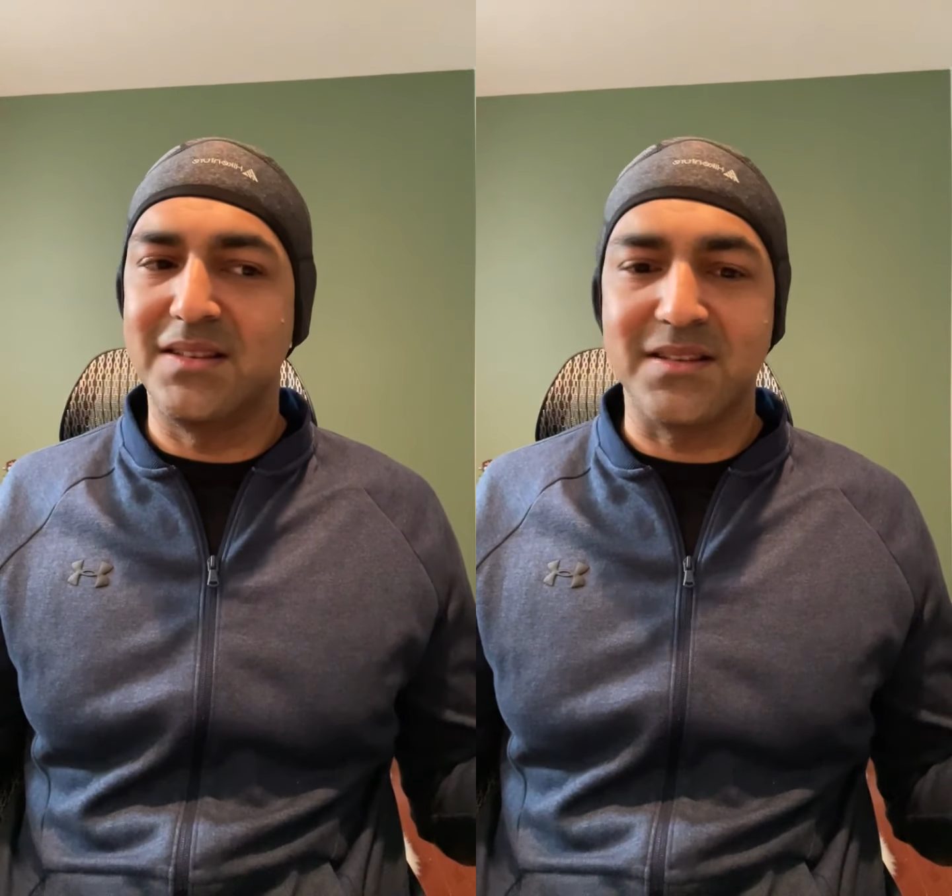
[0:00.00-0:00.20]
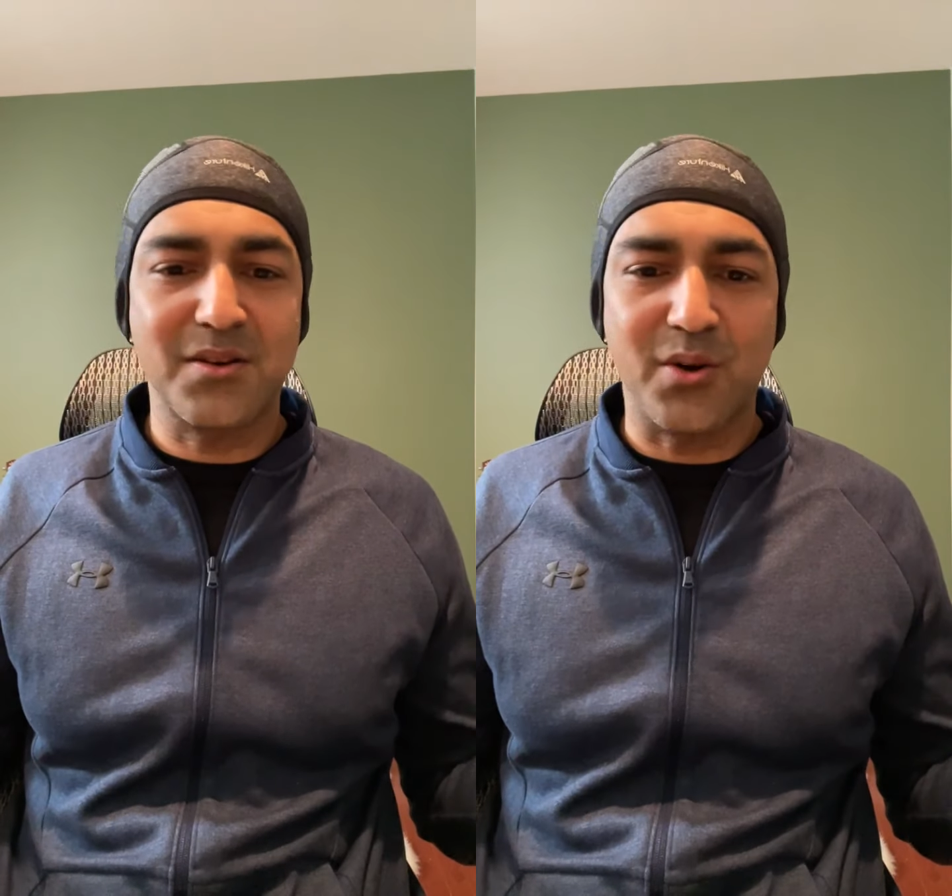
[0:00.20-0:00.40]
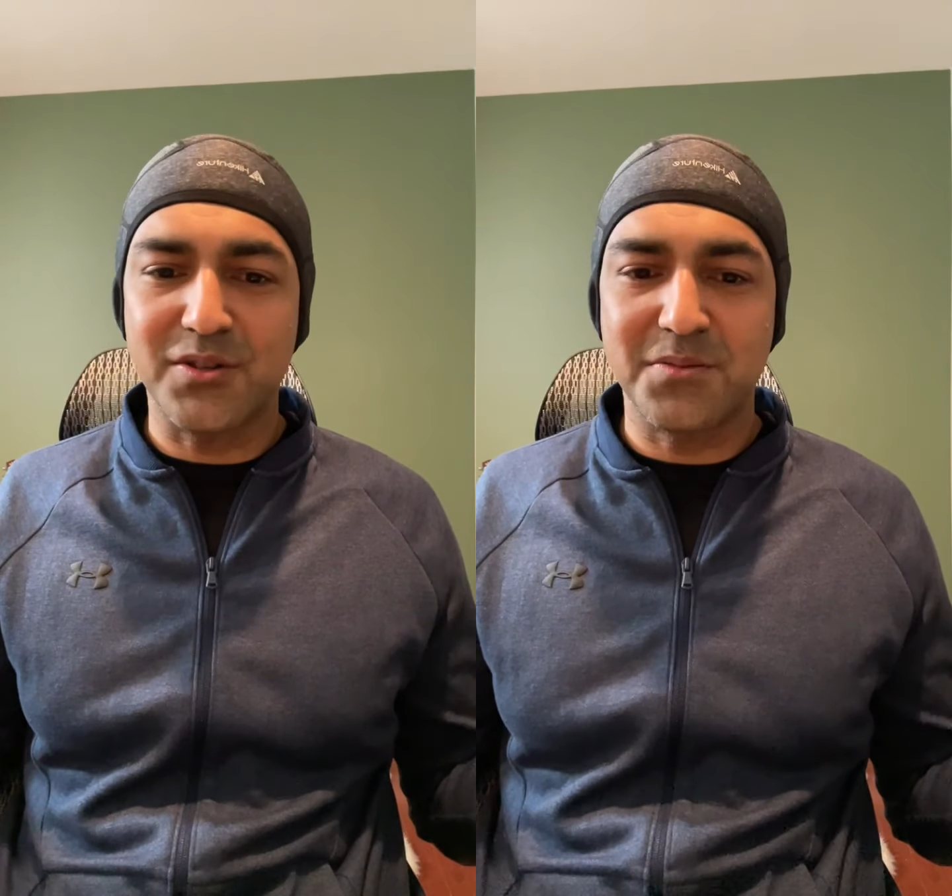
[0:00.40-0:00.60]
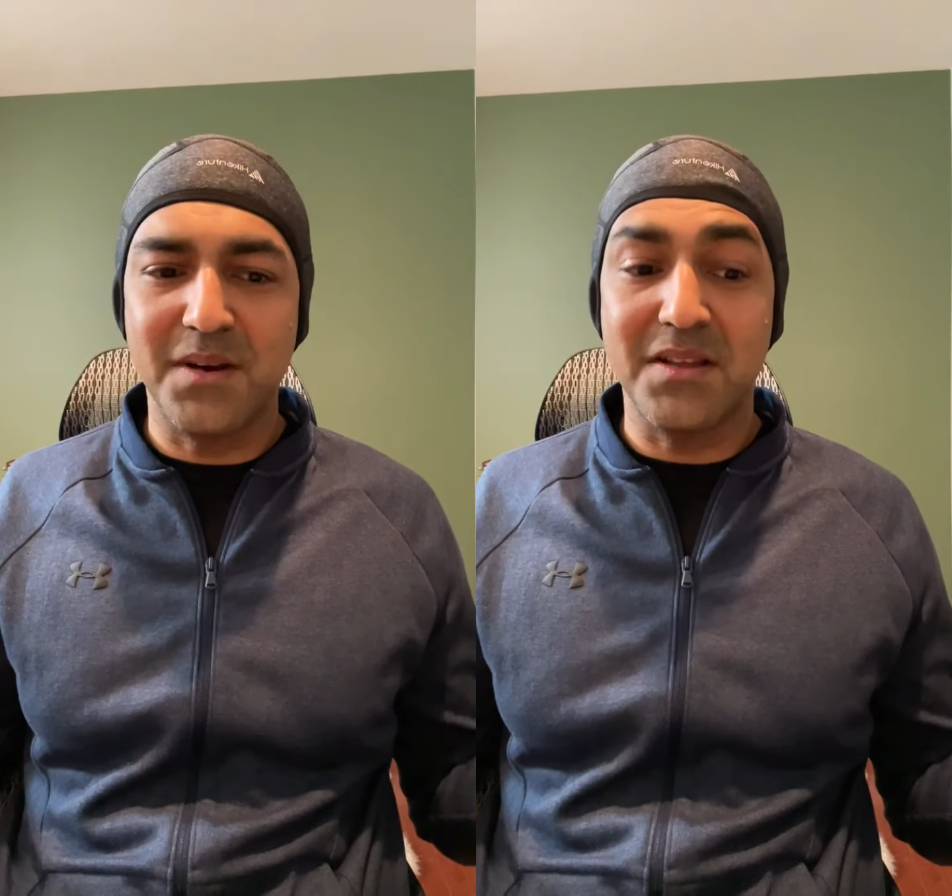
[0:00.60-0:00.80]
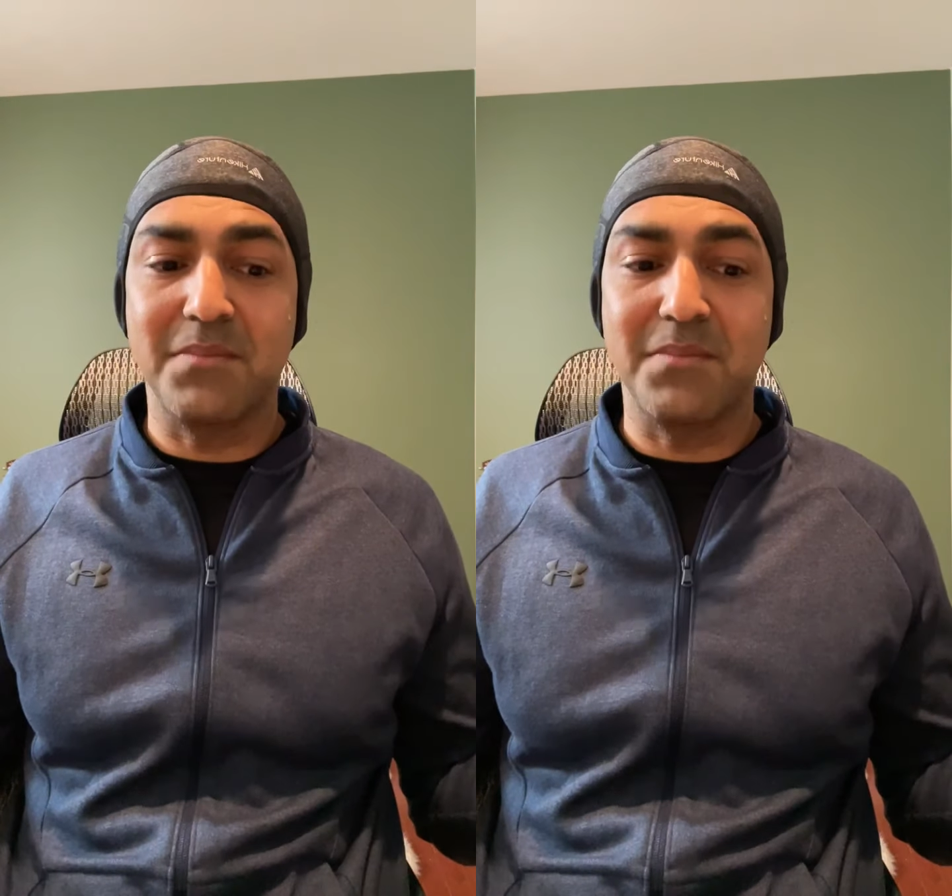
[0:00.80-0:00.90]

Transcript: doesn't cost money,